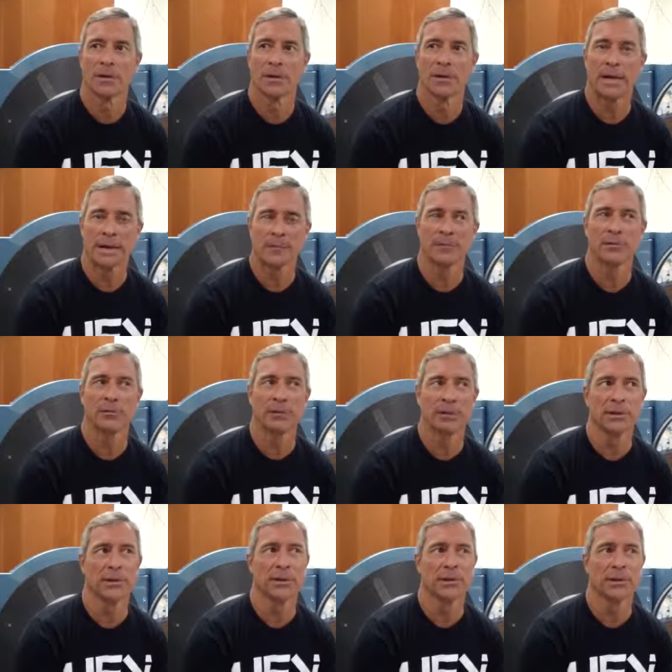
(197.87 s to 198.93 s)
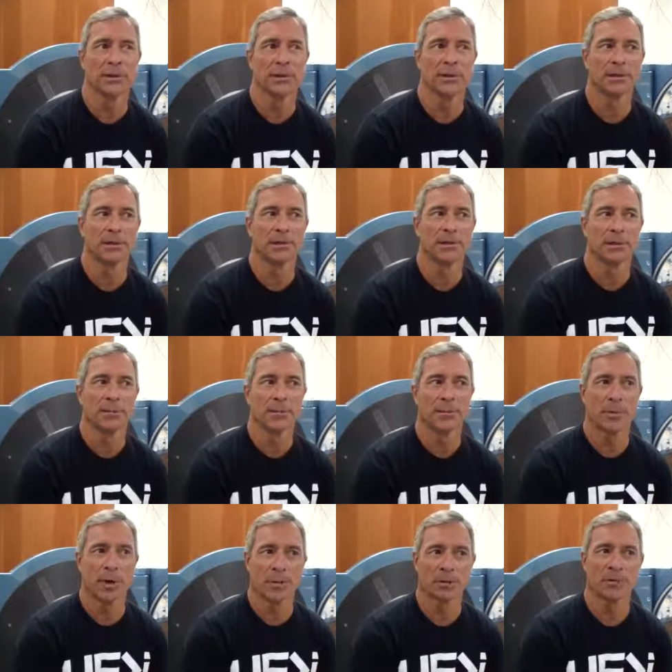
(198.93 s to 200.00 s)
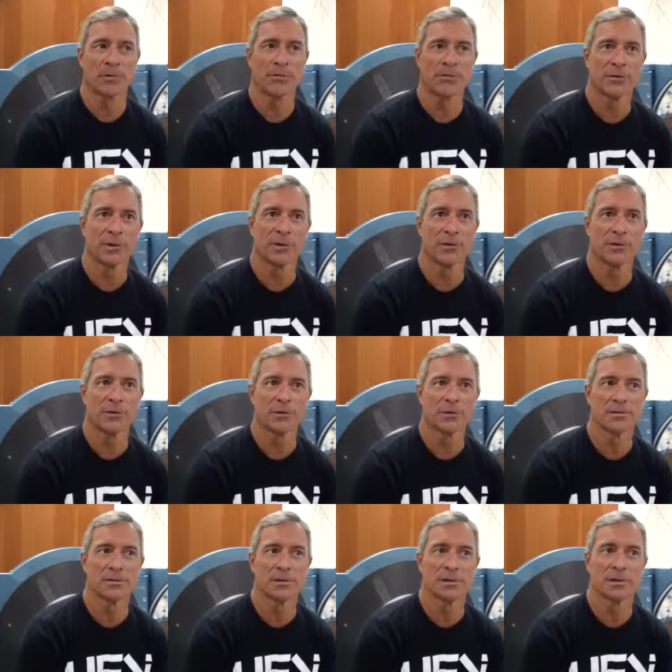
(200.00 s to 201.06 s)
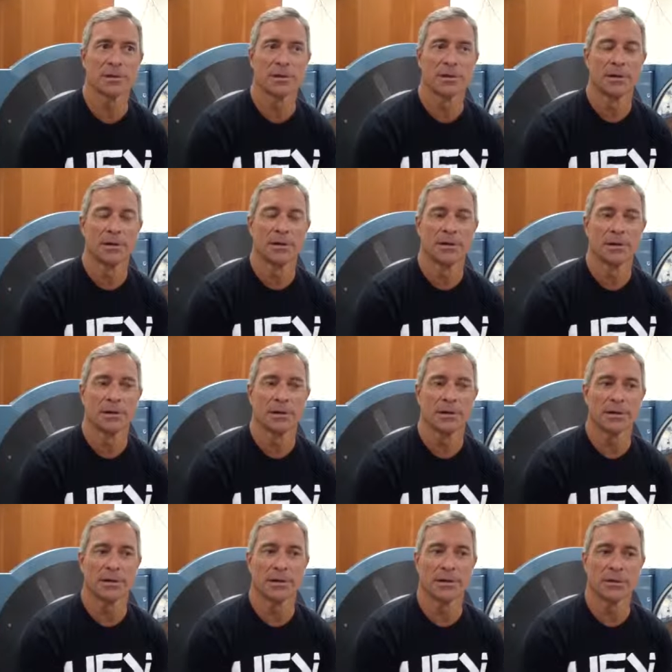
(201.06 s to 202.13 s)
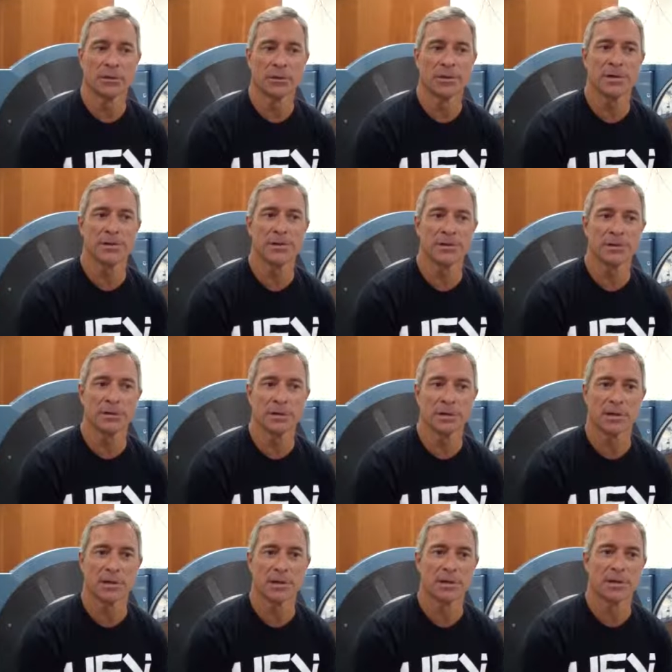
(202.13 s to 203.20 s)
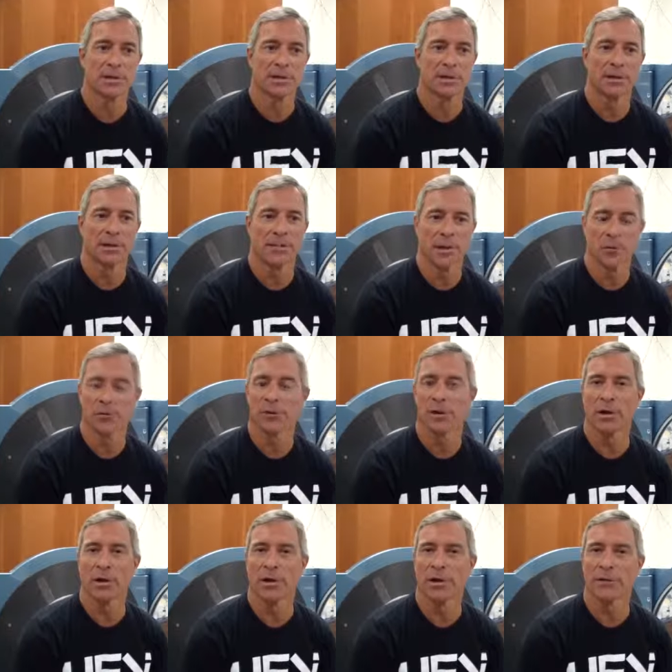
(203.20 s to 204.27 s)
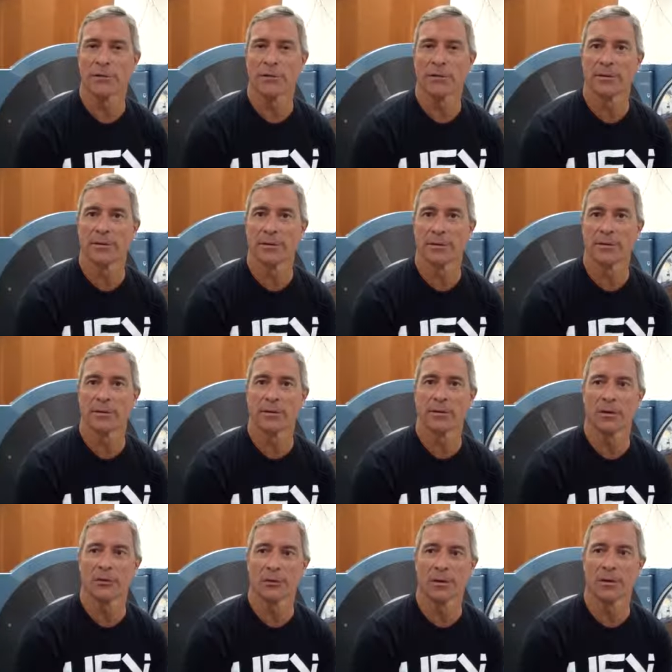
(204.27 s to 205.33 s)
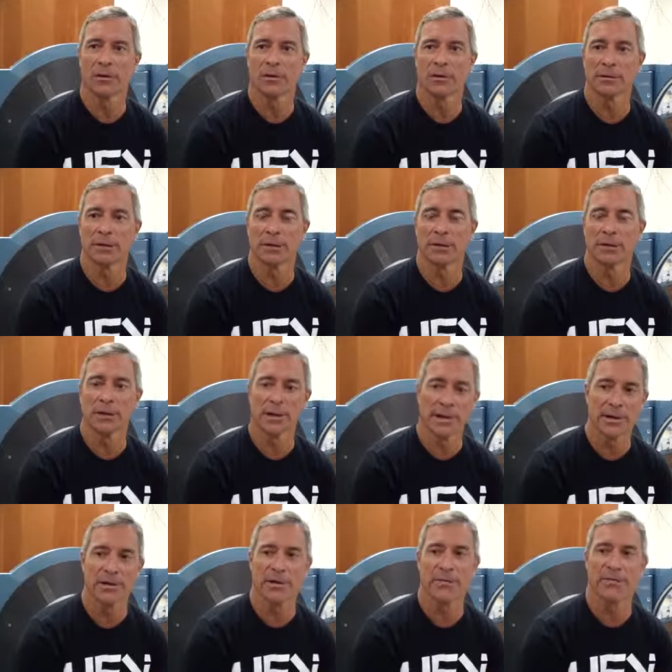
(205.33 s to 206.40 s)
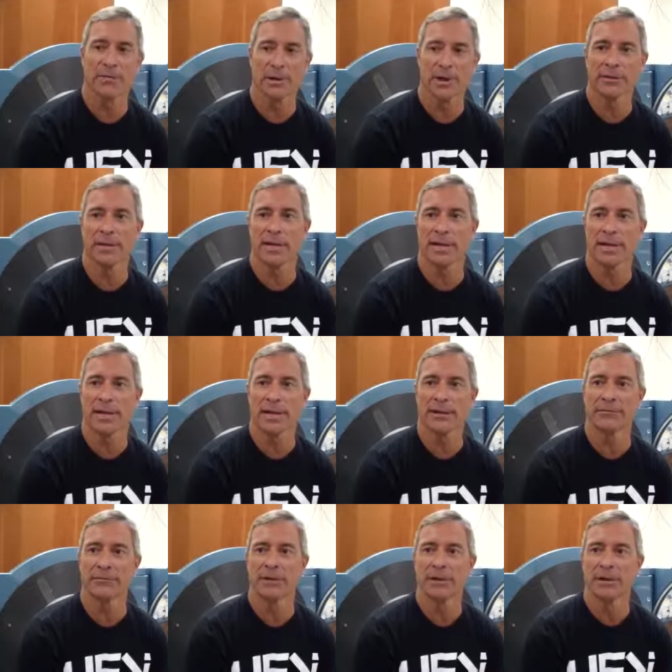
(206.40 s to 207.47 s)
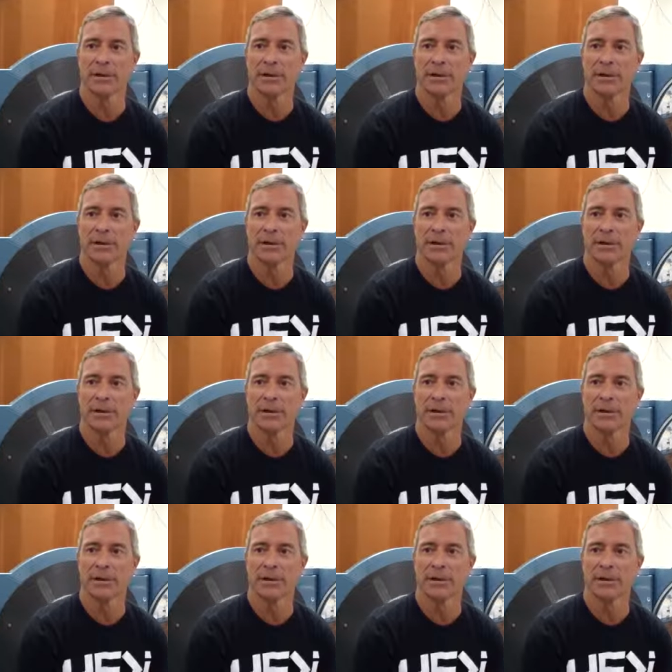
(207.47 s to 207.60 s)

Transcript: Absolutely. My progress so far has increased my overall health, the overall clarity of thought that I have,